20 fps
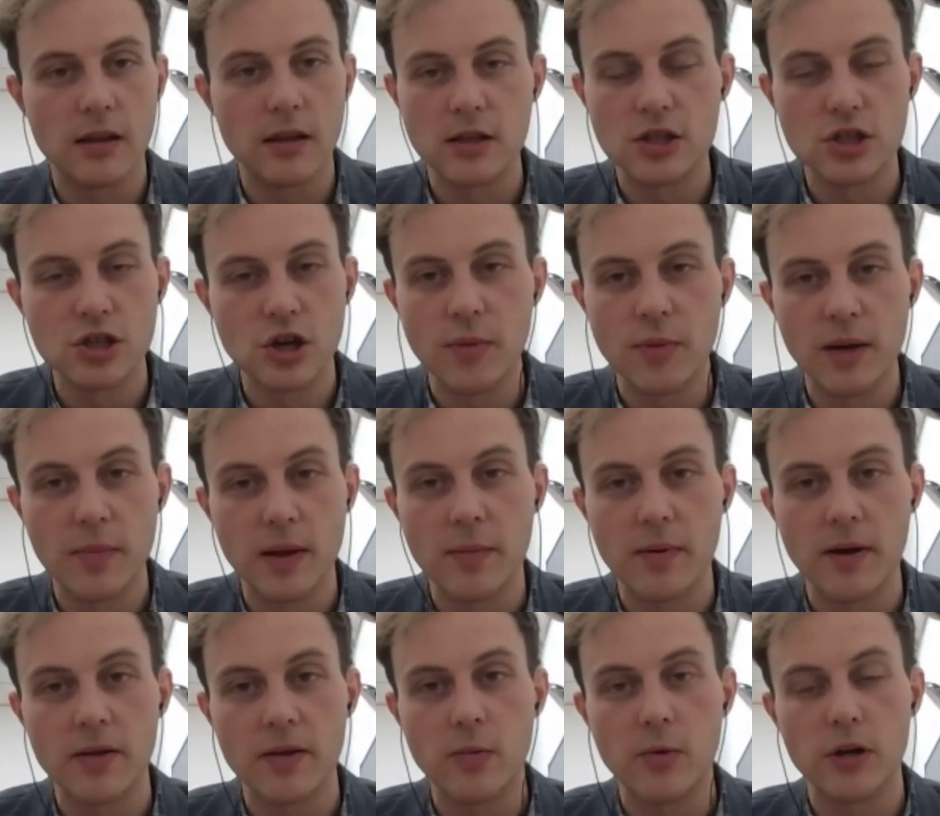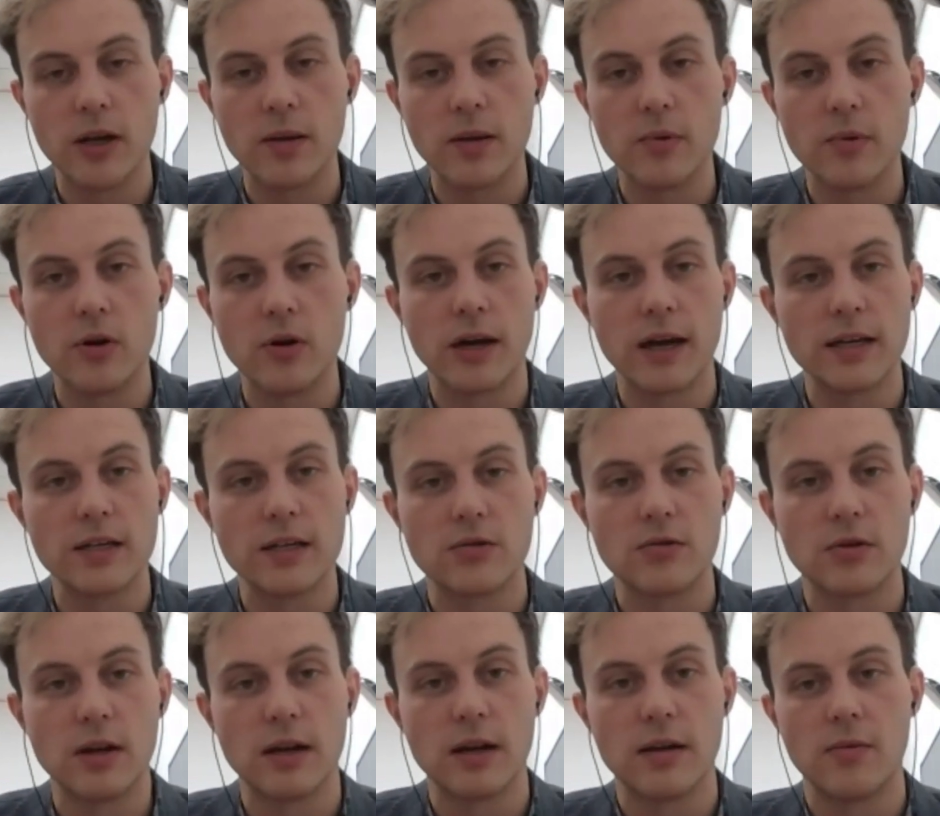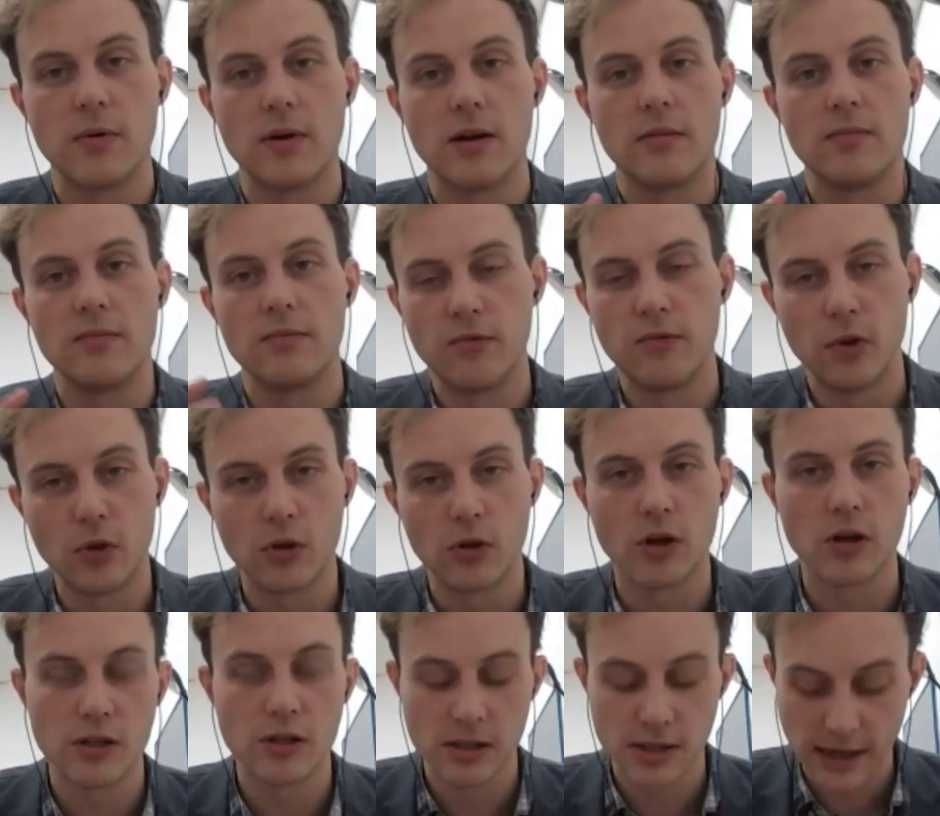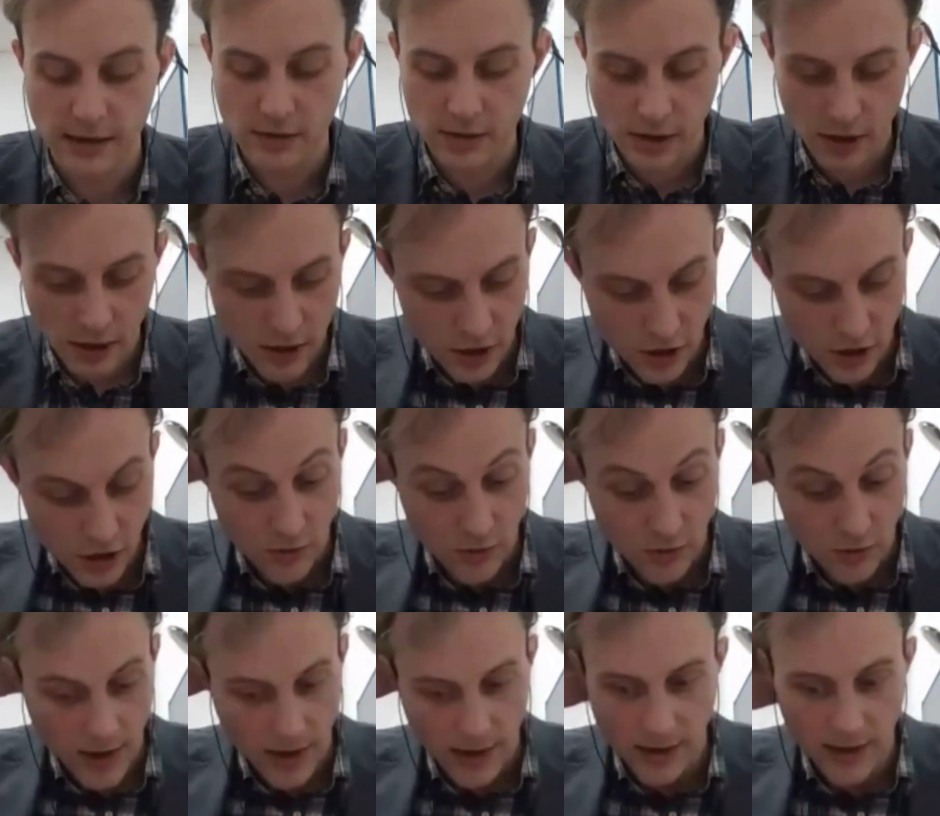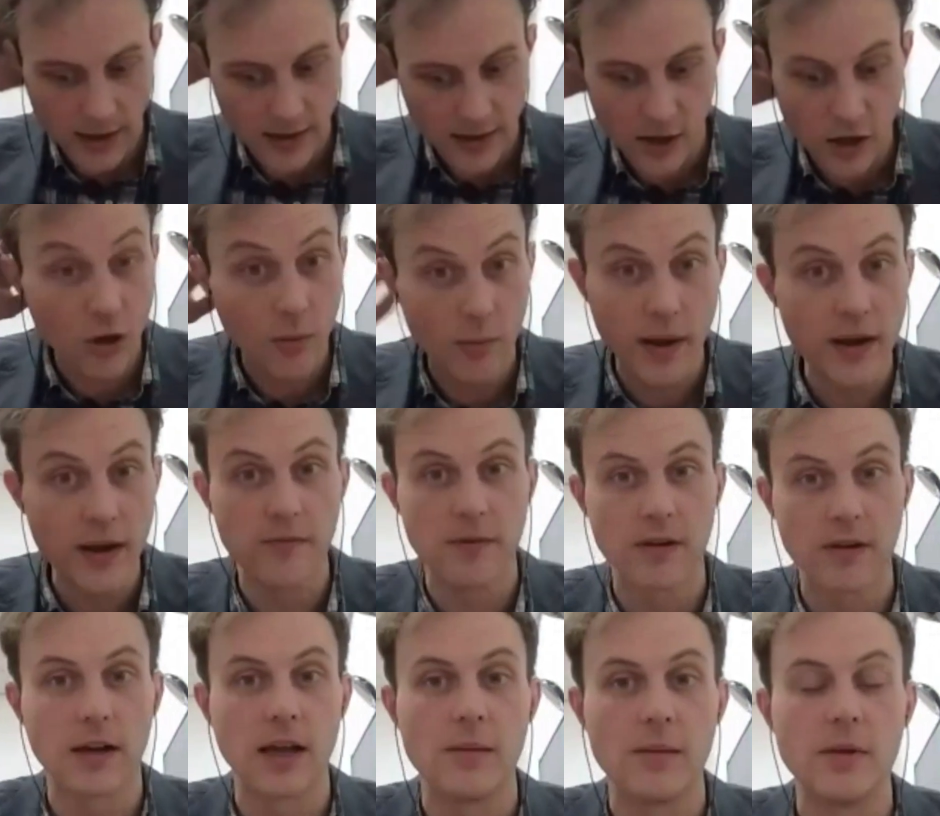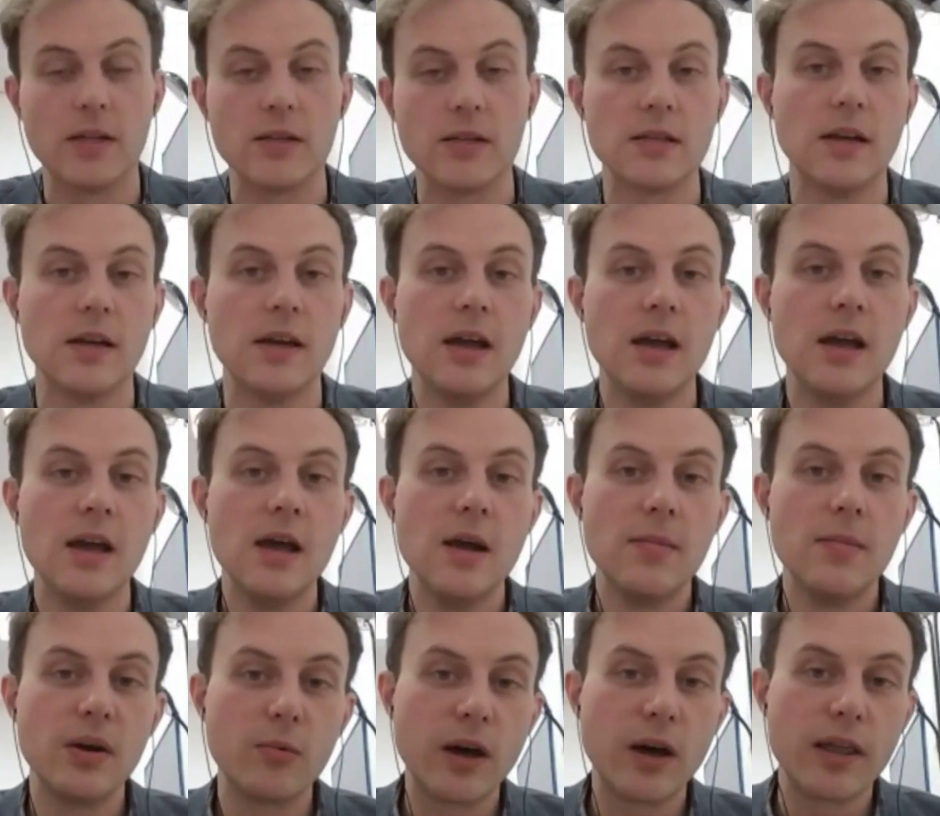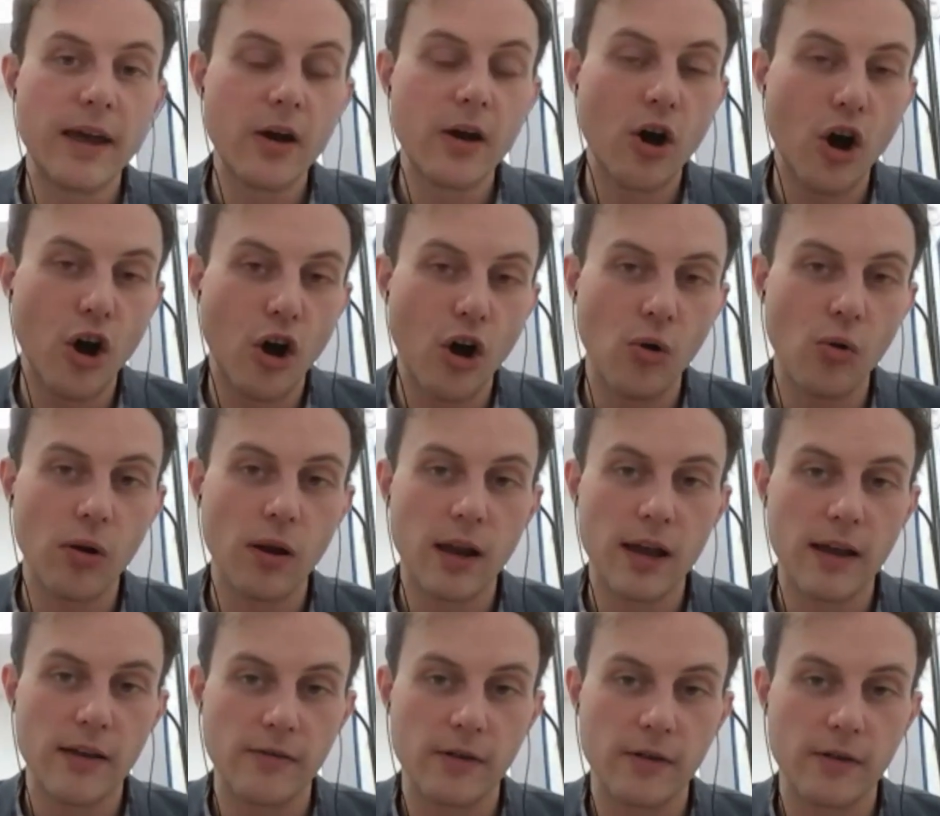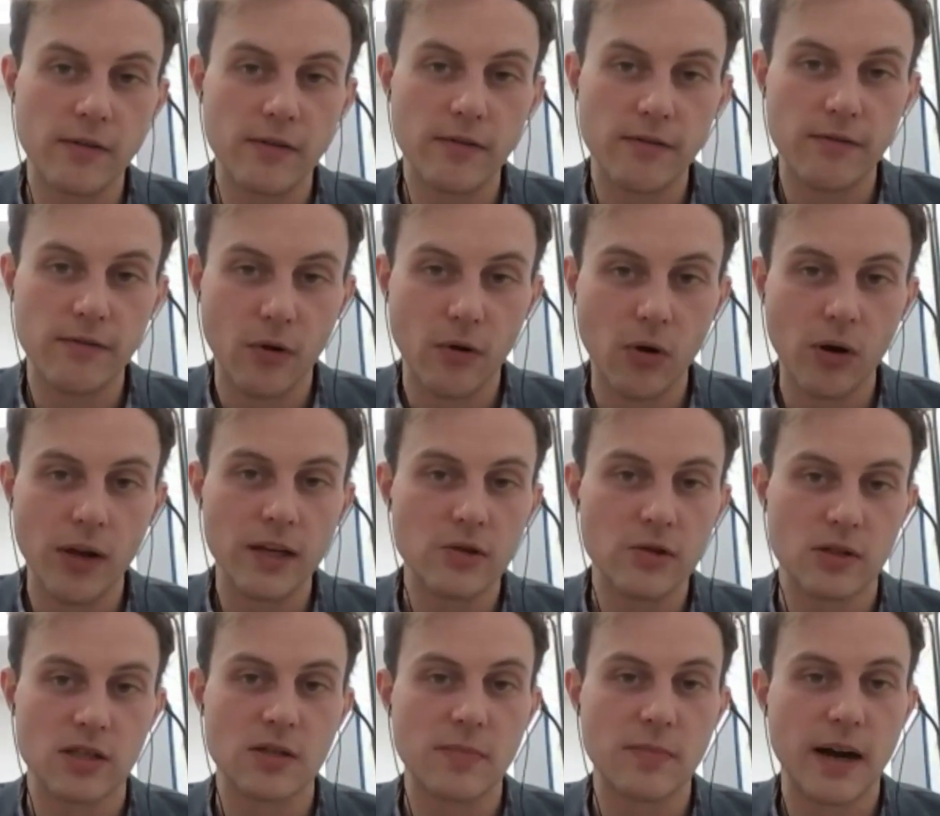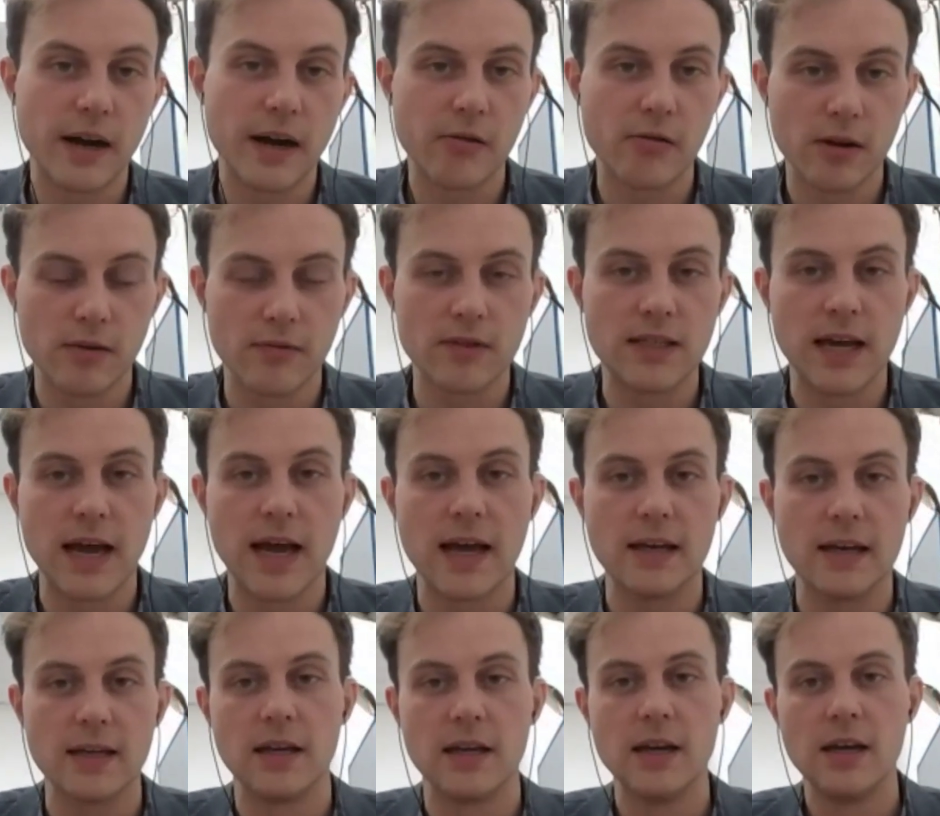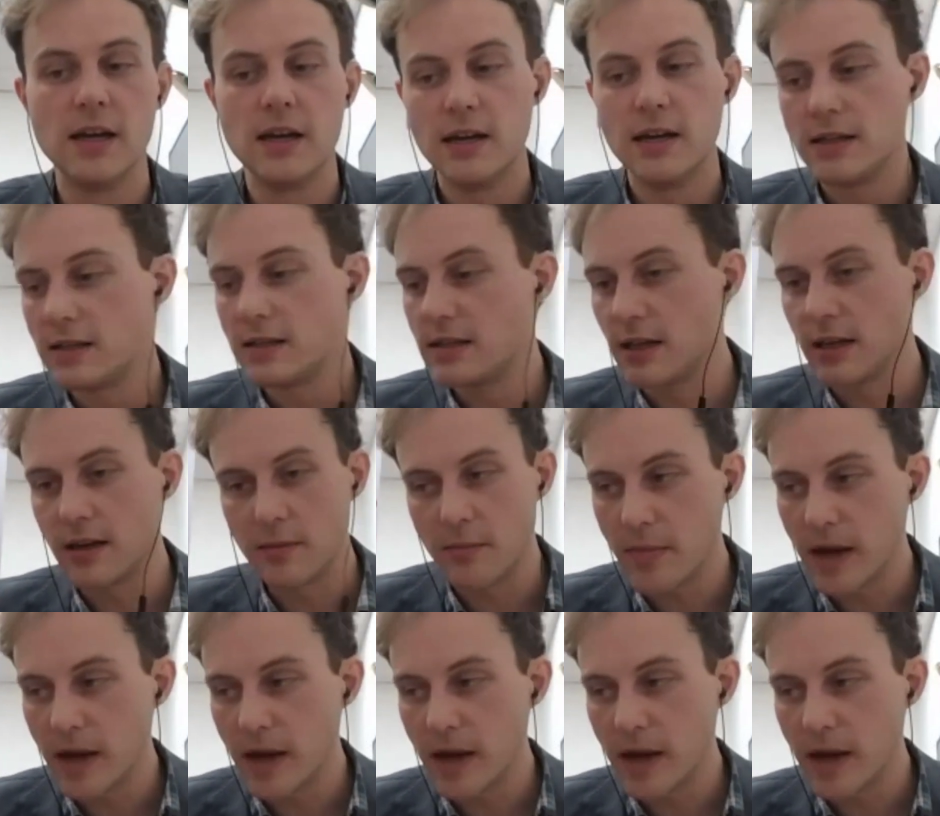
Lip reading: so many people in the working poor category now, where fuel costs, housing costs are so high, and yet they're not benefit claimants, but where their whole life can fall into a spiral of debt, the